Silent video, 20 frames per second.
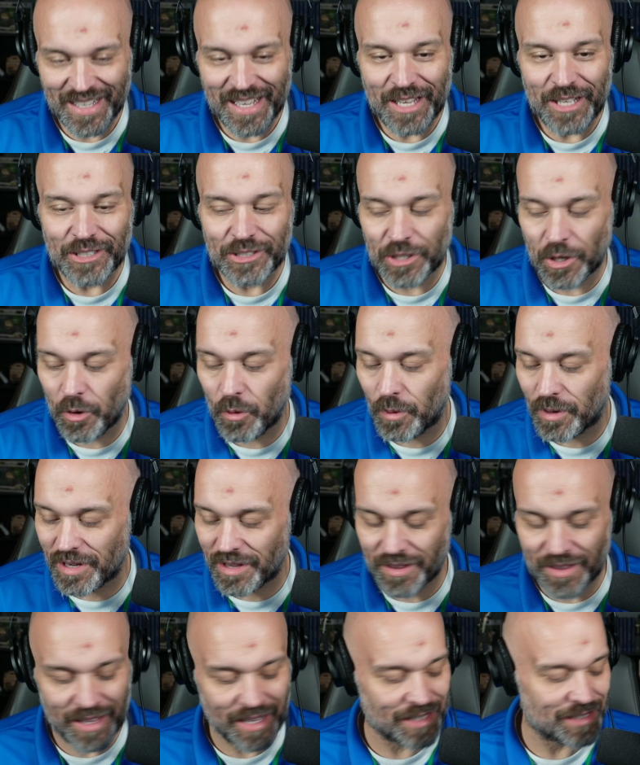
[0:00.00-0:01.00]
So one of
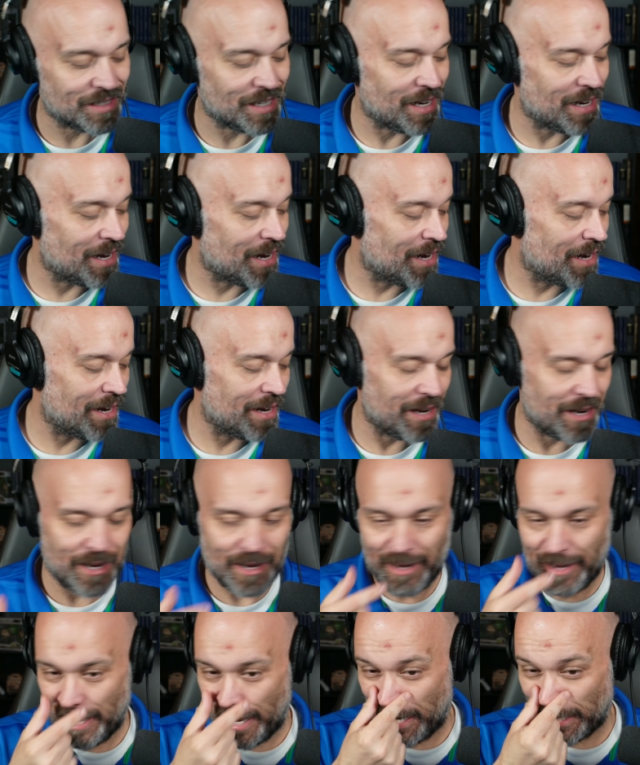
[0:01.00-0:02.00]
the things I
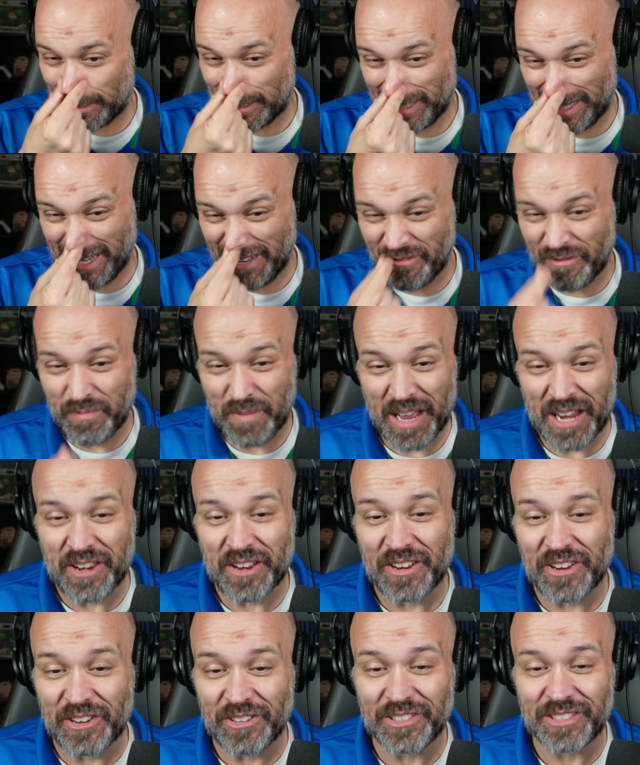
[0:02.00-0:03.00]
actually have been
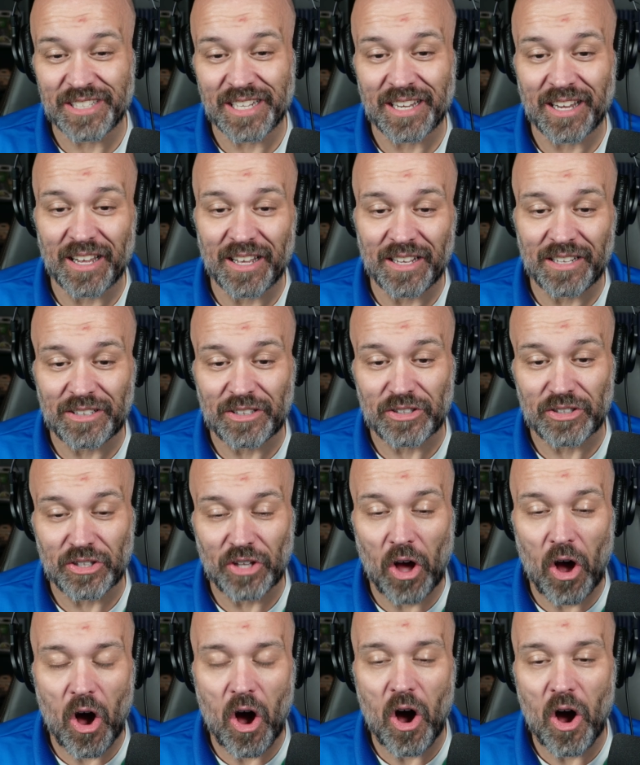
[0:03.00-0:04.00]
using
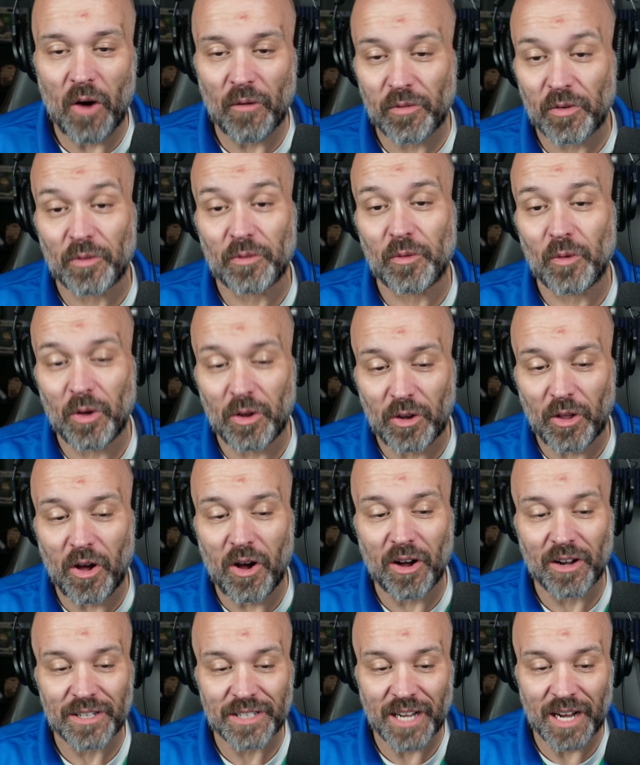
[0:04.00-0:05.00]
for a
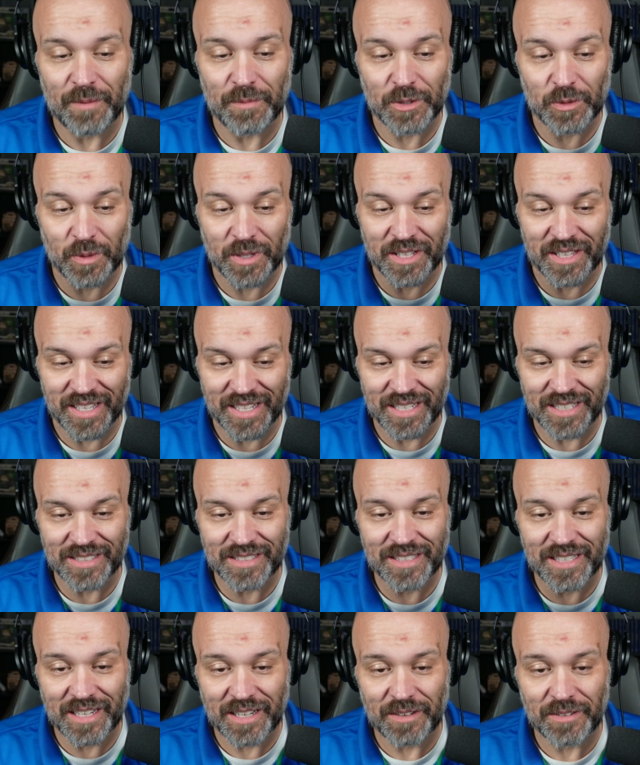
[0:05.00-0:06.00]
long time is one of these.
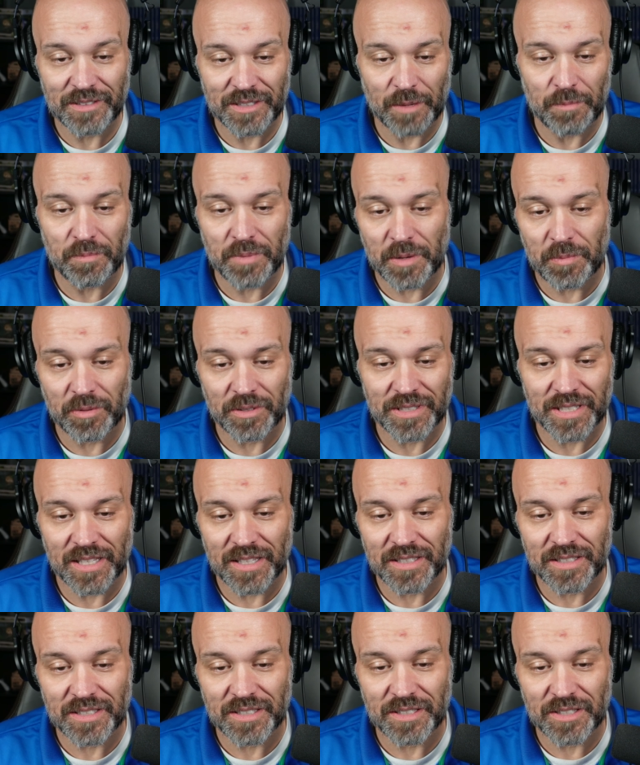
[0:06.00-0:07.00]
Like some people say
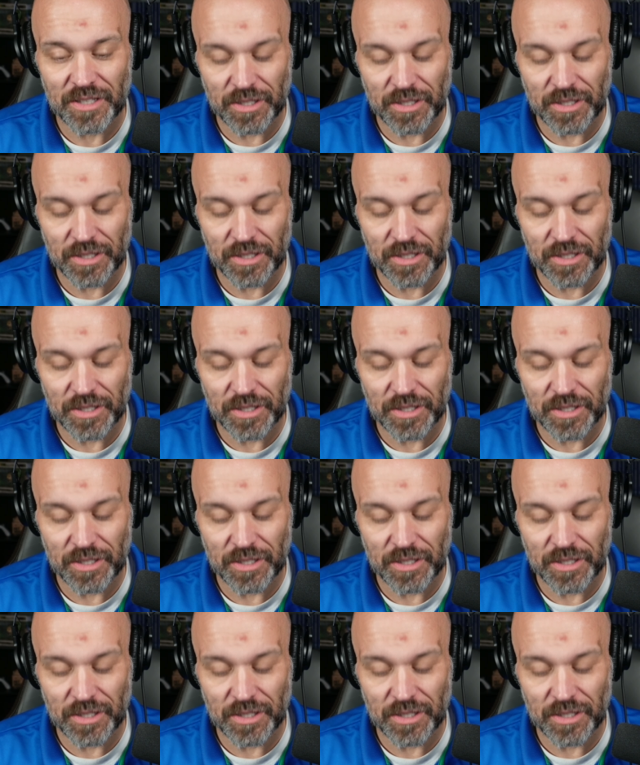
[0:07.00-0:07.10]
this is the